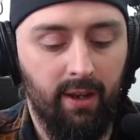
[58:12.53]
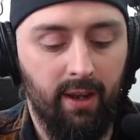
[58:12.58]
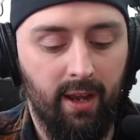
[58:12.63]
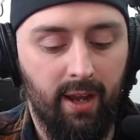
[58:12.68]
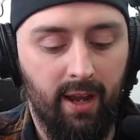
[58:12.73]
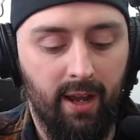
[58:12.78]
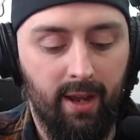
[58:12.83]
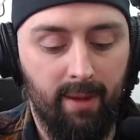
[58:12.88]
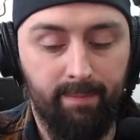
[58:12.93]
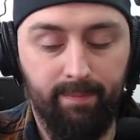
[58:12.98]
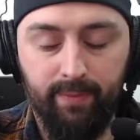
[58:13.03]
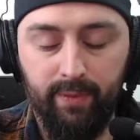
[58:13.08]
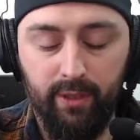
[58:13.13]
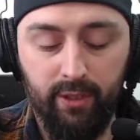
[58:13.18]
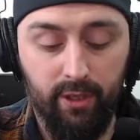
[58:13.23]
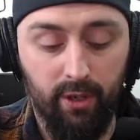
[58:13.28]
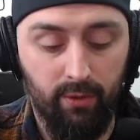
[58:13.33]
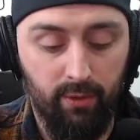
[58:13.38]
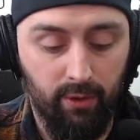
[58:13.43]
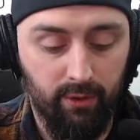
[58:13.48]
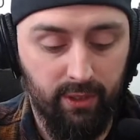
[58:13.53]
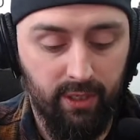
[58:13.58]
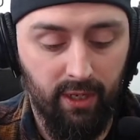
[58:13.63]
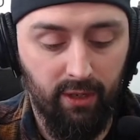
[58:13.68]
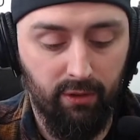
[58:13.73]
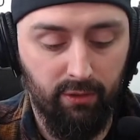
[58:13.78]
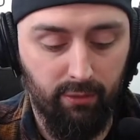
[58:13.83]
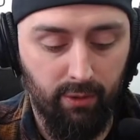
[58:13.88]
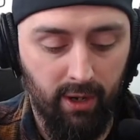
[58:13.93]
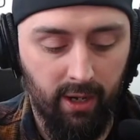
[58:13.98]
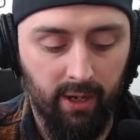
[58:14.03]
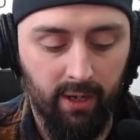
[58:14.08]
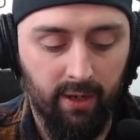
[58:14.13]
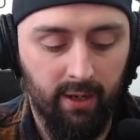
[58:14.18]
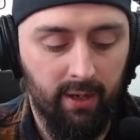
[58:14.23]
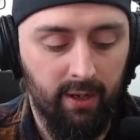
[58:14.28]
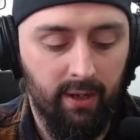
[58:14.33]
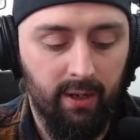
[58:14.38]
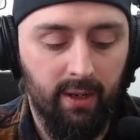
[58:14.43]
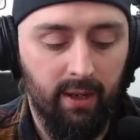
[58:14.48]
So not d3.
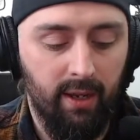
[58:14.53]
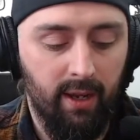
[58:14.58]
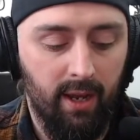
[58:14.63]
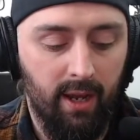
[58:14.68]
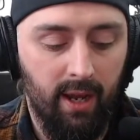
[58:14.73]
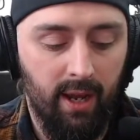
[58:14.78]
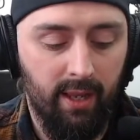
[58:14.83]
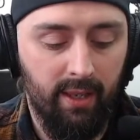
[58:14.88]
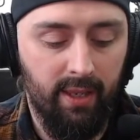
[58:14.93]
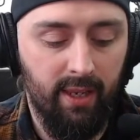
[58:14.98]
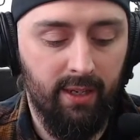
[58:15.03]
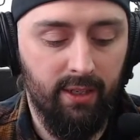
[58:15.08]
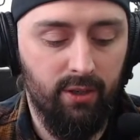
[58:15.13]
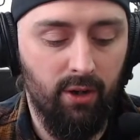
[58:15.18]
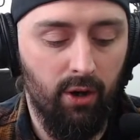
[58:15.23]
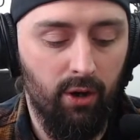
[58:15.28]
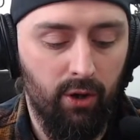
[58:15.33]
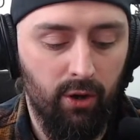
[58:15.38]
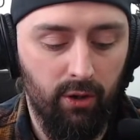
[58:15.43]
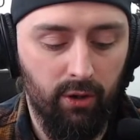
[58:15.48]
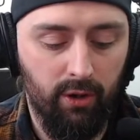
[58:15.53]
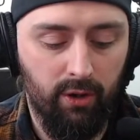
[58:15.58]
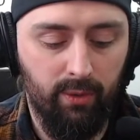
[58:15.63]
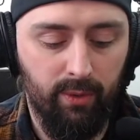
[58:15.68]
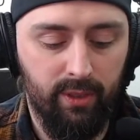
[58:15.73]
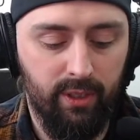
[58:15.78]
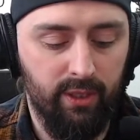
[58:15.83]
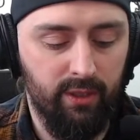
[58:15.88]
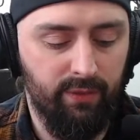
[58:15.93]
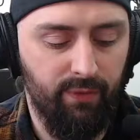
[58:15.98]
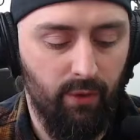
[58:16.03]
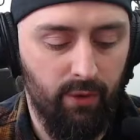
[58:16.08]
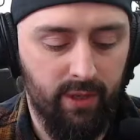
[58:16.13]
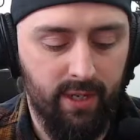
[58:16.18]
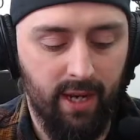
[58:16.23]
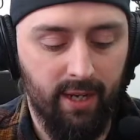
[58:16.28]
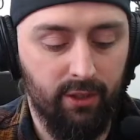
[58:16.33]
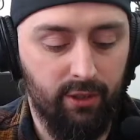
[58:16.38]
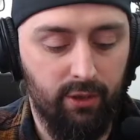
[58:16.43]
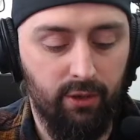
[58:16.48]
Then he's got a hook, which is 4
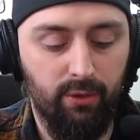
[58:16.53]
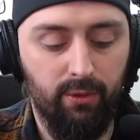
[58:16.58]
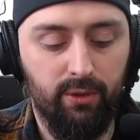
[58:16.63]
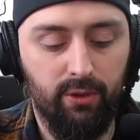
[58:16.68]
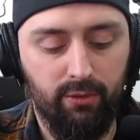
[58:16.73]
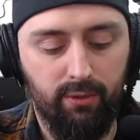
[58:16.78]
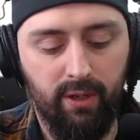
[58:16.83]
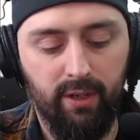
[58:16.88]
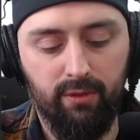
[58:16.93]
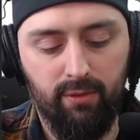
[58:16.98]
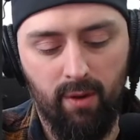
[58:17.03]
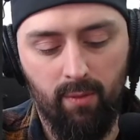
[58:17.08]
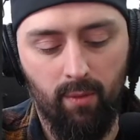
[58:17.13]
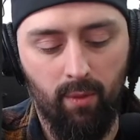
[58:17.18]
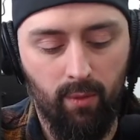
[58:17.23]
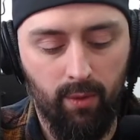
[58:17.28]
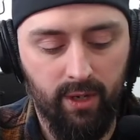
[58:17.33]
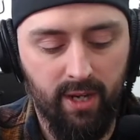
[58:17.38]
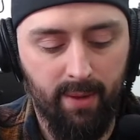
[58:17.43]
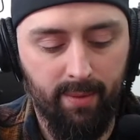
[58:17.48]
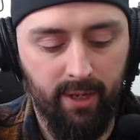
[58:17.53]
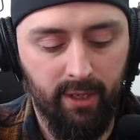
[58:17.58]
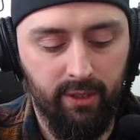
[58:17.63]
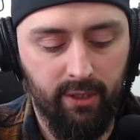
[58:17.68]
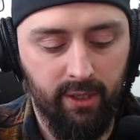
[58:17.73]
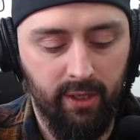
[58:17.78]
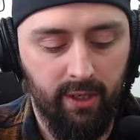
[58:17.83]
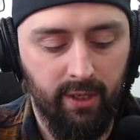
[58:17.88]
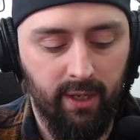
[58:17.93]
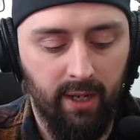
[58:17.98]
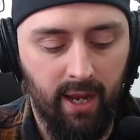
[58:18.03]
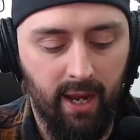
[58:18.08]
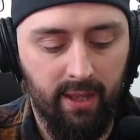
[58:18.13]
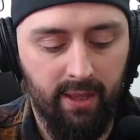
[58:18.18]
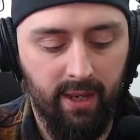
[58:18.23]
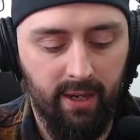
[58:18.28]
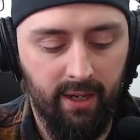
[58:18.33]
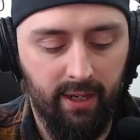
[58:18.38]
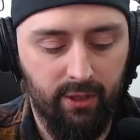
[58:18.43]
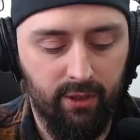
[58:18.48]
attacks, 2s, 3s, rend 1 damage.
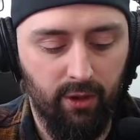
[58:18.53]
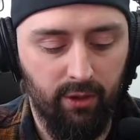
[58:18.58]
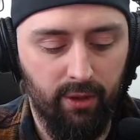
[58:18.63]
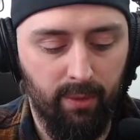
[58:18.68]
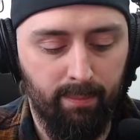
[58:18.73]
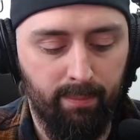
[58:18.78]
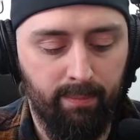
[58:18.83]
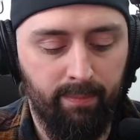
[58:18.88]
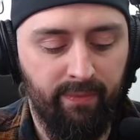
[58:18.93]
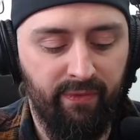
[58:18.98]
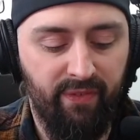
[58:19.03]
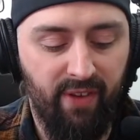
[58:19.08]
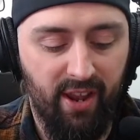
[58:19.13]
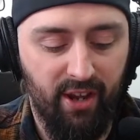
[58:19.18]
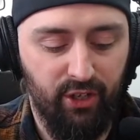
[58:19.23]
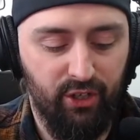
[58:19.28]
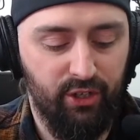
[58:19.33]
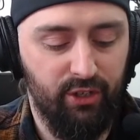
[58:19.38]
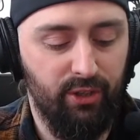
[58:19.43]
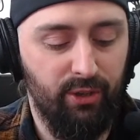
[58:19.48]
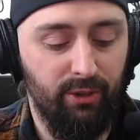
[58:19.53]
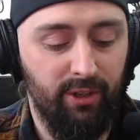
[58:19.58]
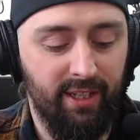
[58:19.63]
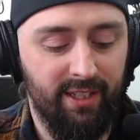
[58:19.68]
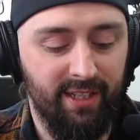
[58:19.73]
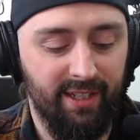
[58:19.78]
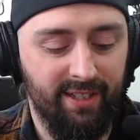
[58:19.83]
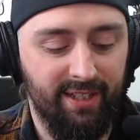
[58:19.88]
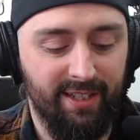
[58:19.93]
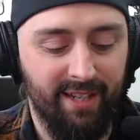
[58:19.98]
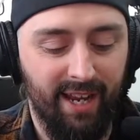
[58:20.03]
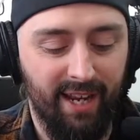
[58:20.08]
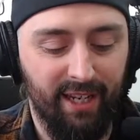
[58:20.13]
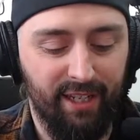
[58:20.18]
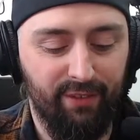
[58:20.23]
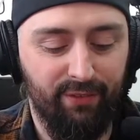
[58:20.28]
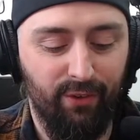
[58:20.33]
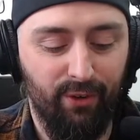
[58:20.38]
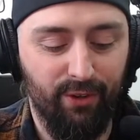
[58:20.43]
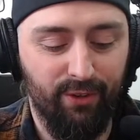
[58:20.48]
And then he's got the fish, 2d6
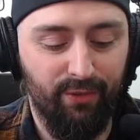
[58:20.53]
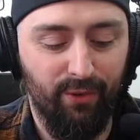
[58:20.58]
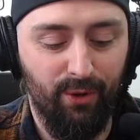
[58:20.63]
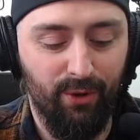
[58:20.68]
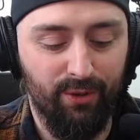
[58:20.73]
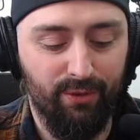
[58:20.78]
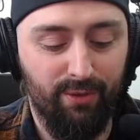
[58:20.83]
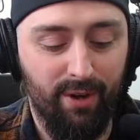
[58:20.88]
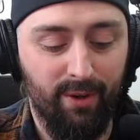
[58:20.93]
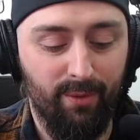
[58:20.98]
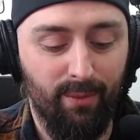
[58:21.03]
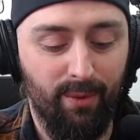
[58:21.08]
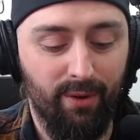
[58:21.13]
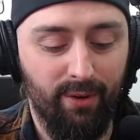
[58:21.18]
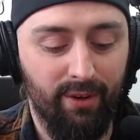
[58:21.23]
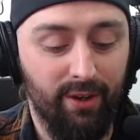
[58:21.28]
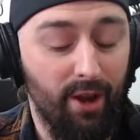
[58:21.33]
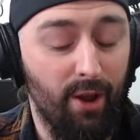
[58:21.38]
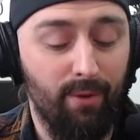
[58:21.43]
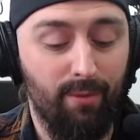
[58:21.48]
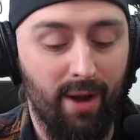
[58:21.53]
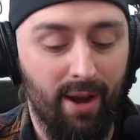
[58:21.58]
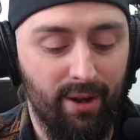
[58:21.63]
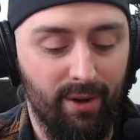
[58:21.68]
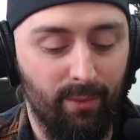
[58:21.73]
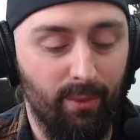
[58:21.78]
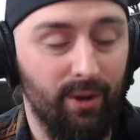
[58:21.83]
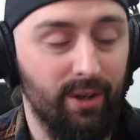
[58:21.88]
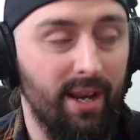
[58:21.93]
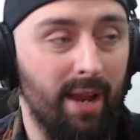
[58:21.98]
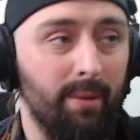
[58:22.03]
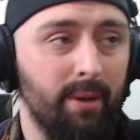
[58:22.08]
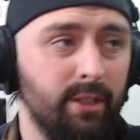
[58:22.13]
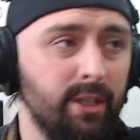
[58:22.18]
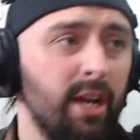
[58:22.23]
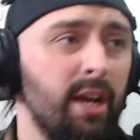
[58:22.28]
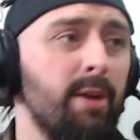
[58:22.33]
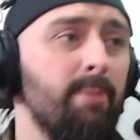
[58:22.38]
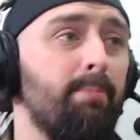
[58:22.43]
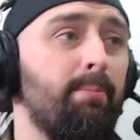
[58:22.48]
attacks, force, red 1, no red, 1
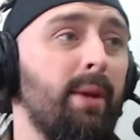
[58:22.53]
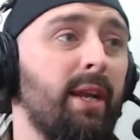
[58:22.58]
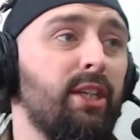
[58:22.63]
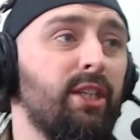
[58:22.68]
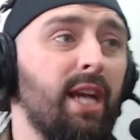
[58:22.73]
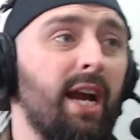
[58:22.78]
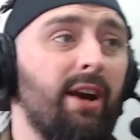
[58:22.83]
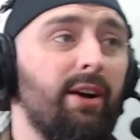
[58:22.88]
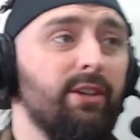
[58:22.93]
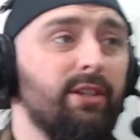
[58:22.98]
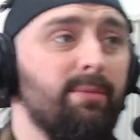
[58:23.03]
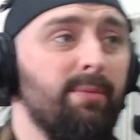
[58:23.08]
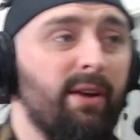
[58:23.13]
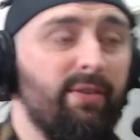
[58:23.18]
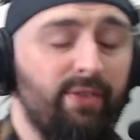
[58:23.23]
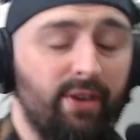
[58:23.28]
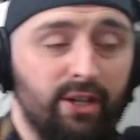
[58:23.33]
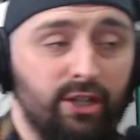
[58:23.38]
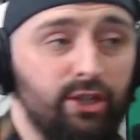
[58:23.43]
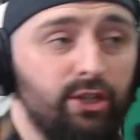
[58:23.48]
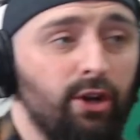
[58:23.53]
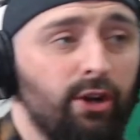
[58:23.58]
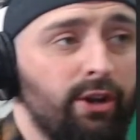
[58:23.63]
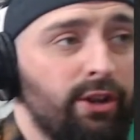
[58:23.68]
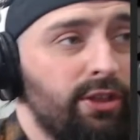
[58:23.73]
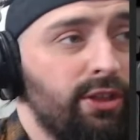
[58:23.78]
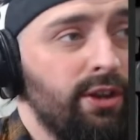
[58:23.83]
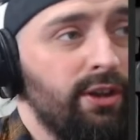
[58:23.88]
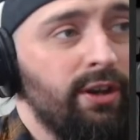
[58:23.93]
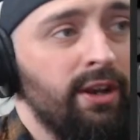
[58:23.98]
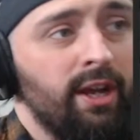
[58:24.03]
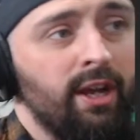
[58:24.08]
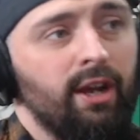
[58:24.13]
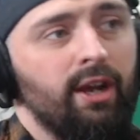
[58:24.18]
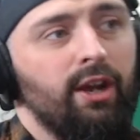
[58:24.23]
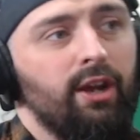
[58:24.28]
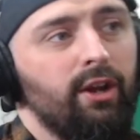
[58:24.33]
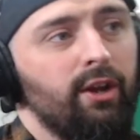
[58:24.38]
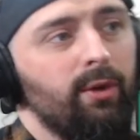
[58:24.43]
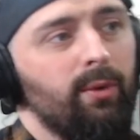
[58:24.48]
damage. Big shout out to my friend Jonathan,
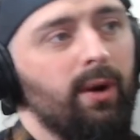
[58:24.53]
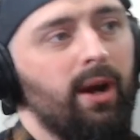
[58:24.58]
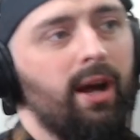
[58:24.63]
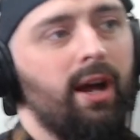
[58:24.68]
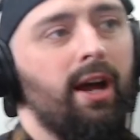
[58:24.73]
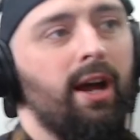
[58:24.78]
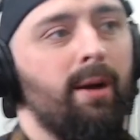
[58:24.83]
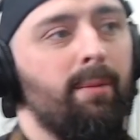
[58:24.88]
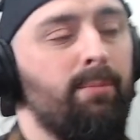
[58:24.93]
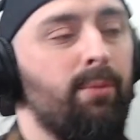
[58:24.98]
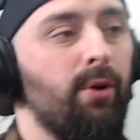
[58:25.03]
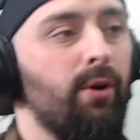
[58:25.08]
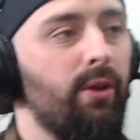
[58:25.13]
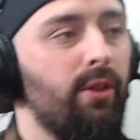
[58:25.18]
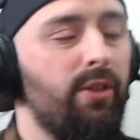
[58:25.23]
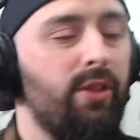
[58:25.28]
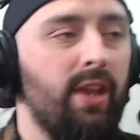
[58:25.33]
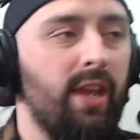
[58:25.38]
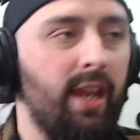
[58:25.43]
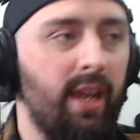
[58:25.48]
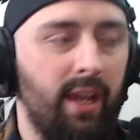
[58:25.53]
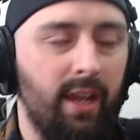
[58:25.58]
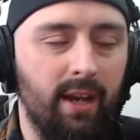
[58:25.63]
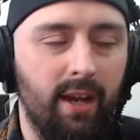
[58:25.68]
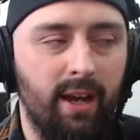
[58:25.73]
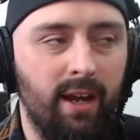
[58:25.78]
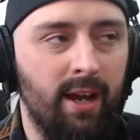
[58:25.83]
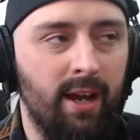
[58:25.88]
who put the